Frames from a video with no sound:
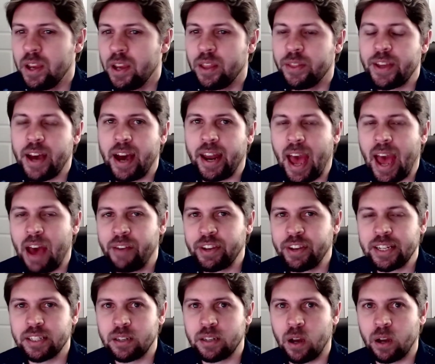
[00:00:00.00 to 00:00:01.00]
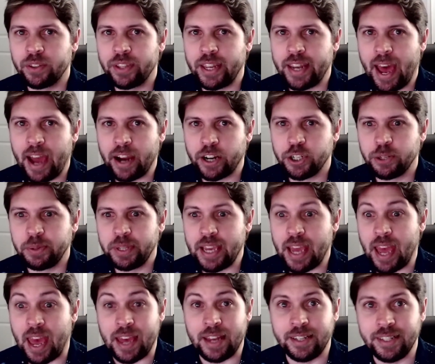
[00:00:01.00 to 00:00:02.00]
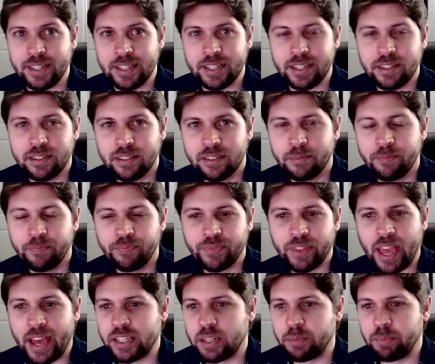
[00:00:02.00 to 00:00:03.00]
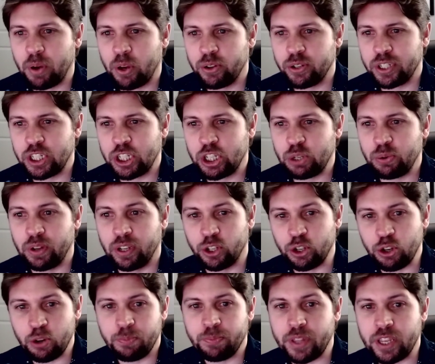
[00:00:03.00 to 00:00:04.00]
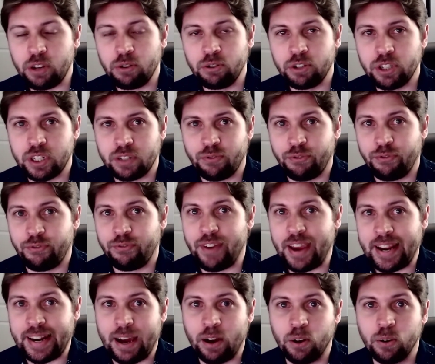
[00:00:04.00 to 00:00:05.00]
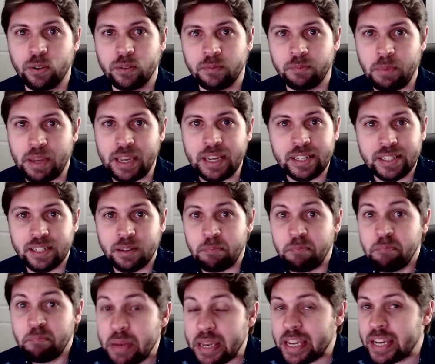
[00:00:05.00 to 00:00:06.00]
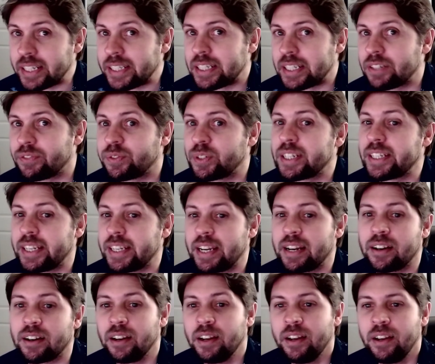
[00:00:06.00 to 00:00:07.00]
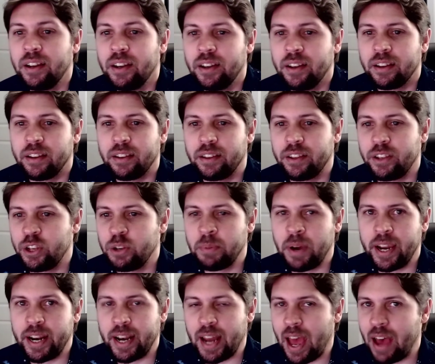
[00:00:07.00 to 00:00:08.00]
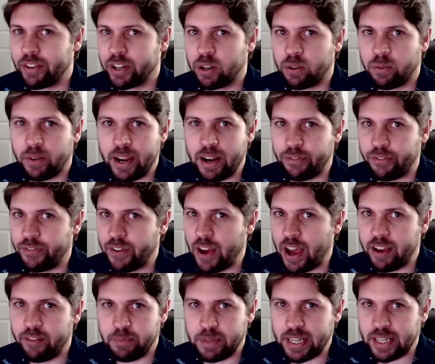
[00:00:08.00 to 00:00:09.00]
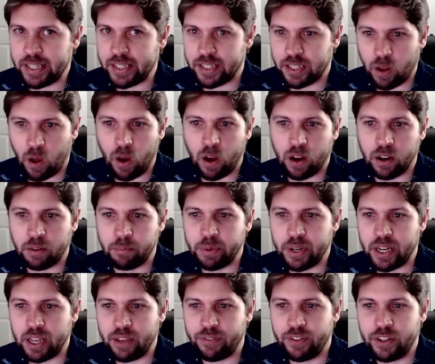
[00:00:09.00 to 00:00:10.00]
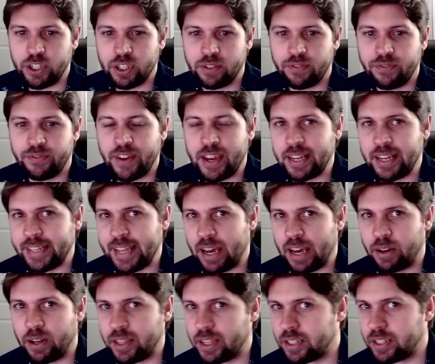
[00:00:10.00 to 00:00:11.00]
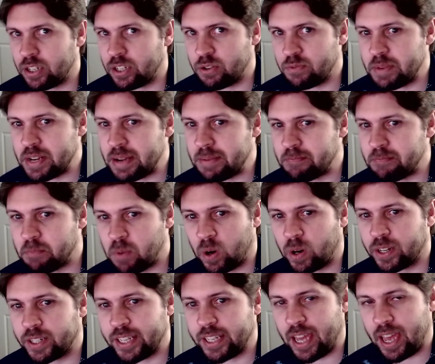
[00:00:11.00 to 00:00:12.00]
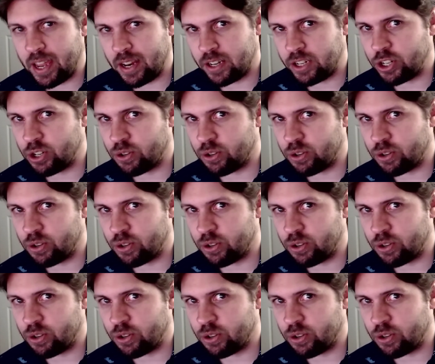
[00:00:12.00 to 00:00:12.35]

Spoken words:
that having a song that actually ends as opposed to a loop that you just fade out makes a big difference here. You might have a great 5-minute song, but if it just fades out at the 2-minute mark to end your